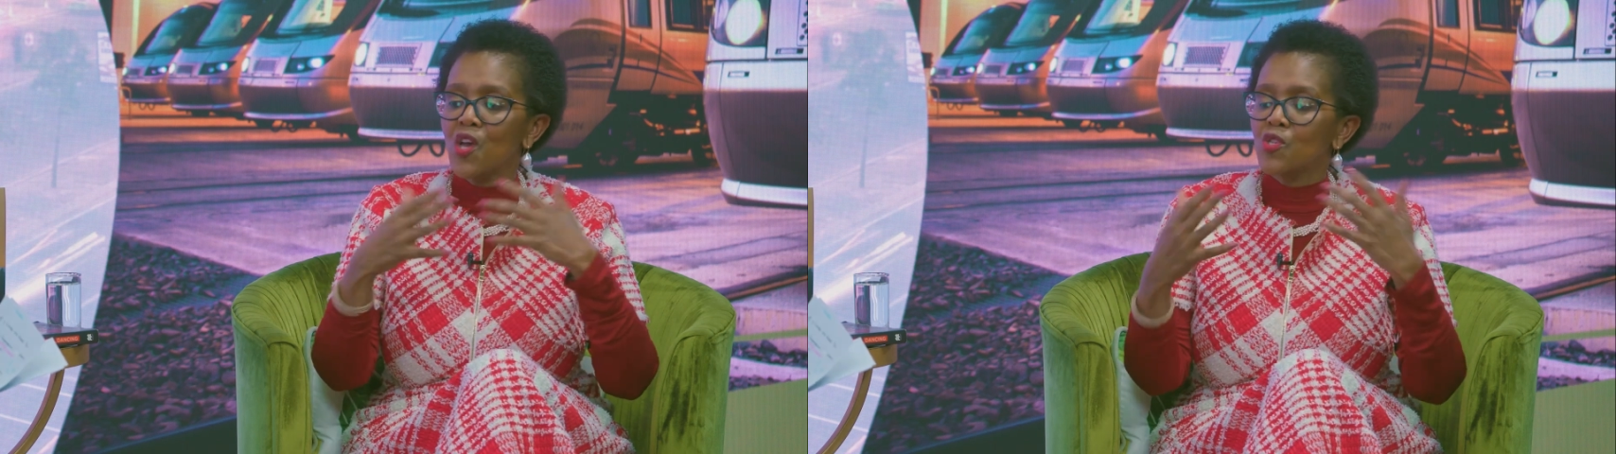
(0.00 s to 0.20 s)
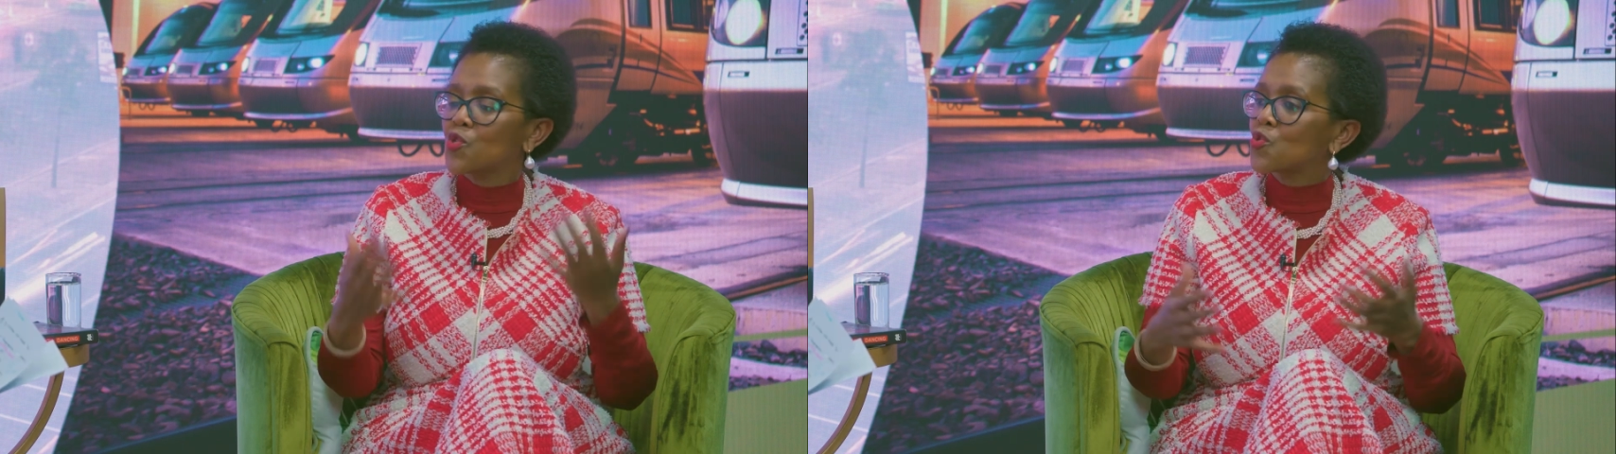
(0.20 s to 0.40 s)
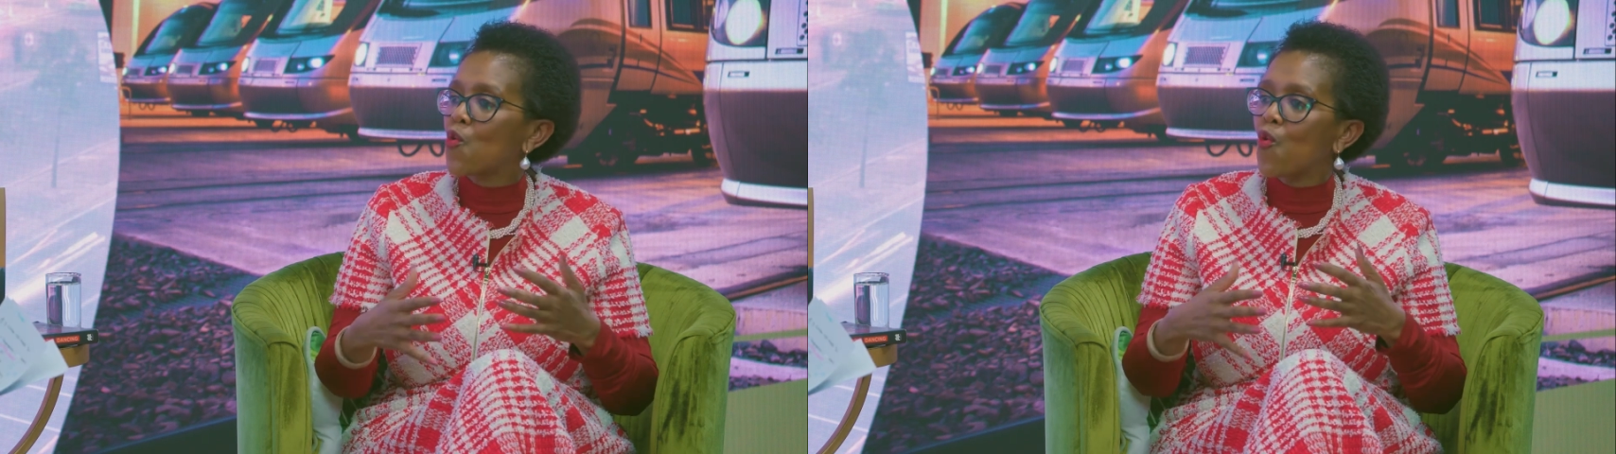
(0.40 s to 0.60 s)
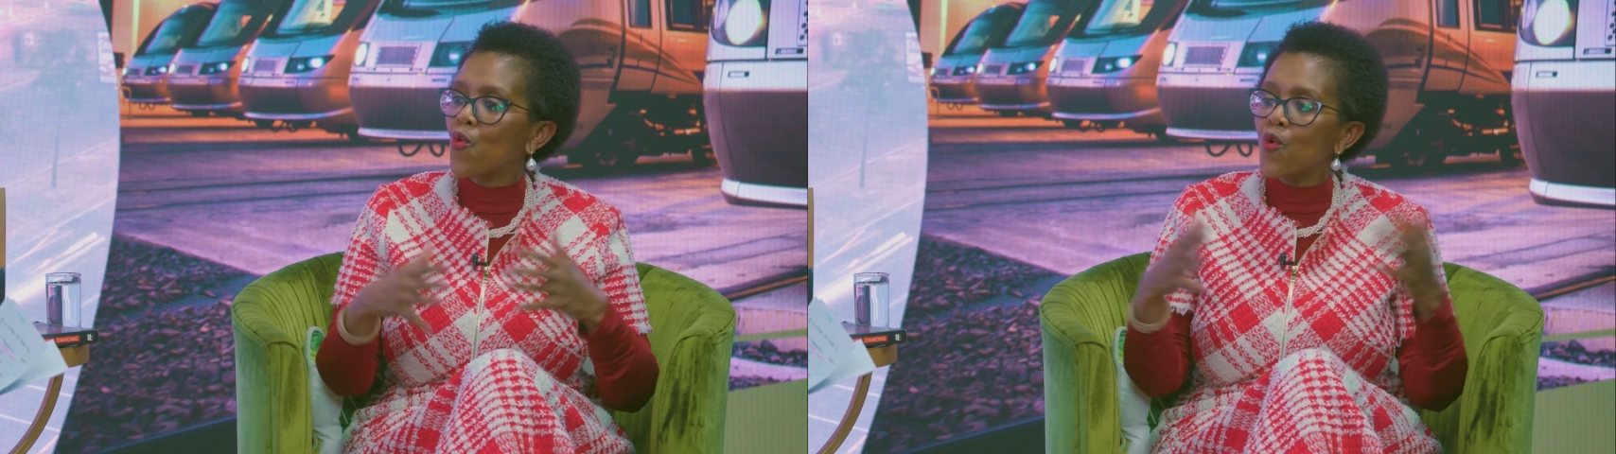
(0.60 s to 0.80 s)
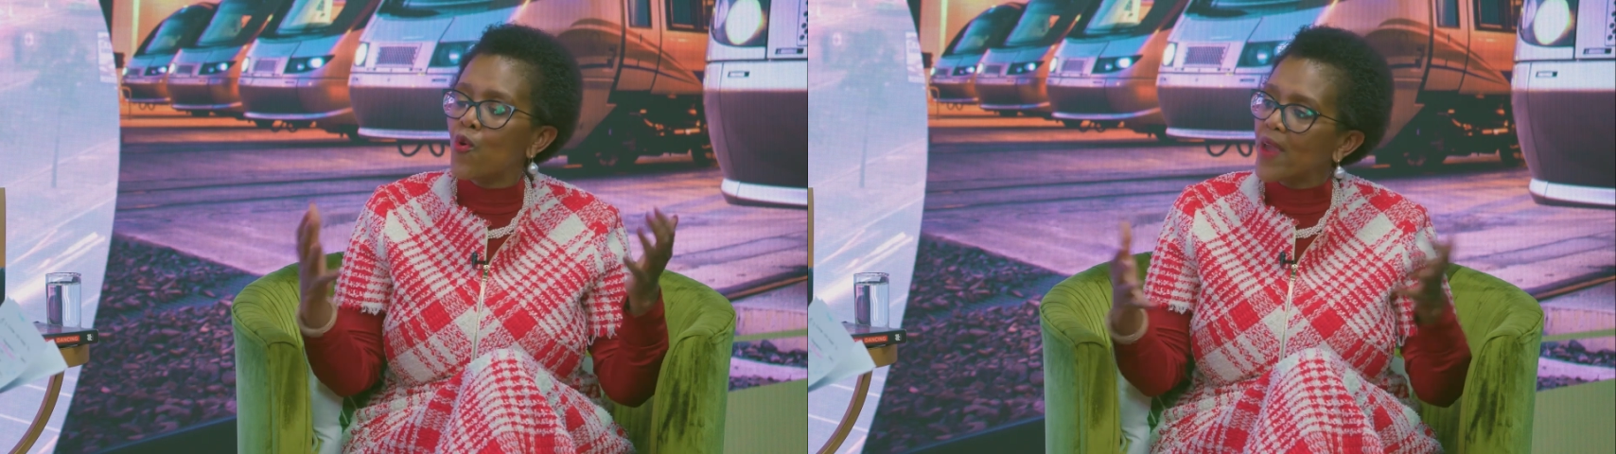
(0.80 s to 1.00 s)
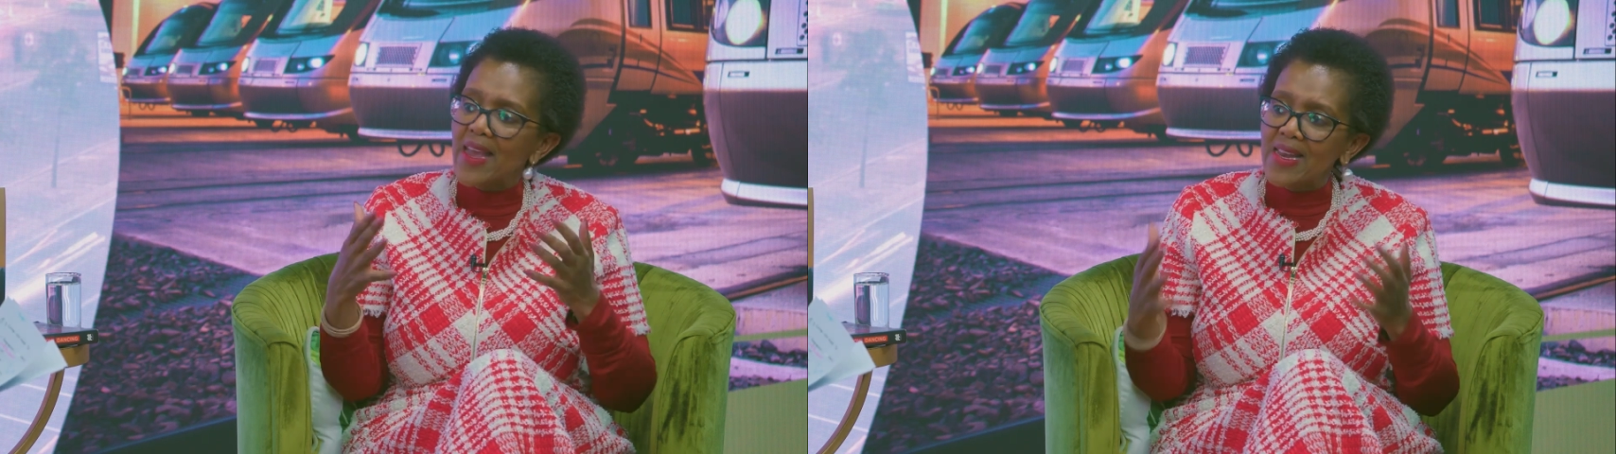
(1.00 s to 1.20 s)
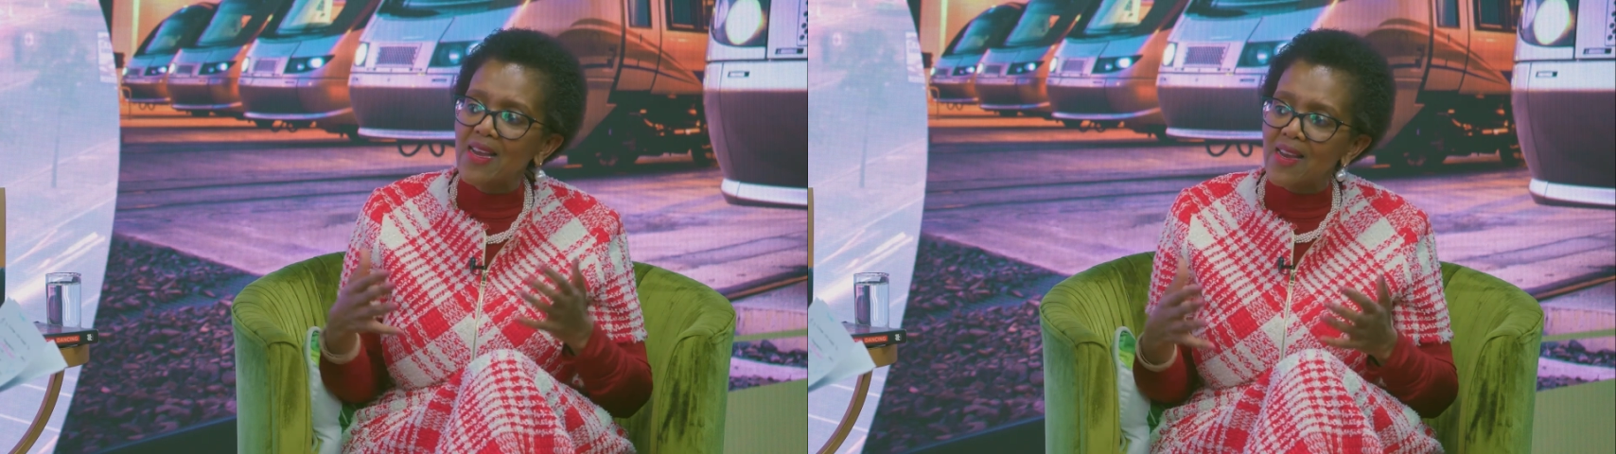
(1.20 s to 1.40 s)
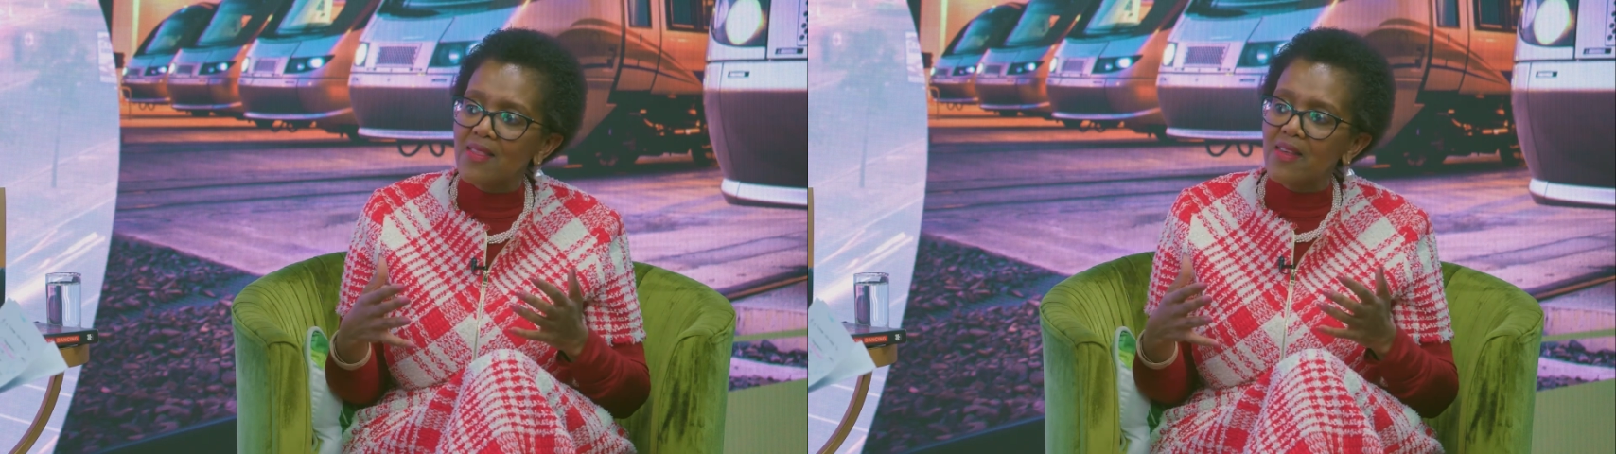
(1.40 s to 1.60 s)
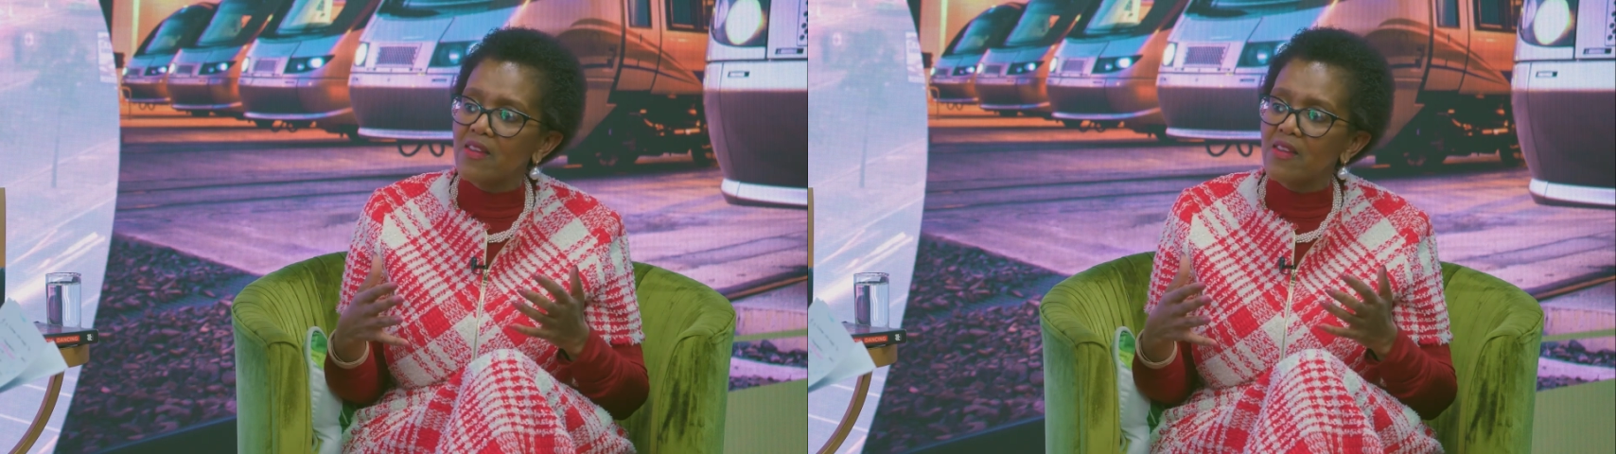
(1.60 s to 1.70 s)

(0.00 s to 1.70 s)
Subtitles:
school, or any other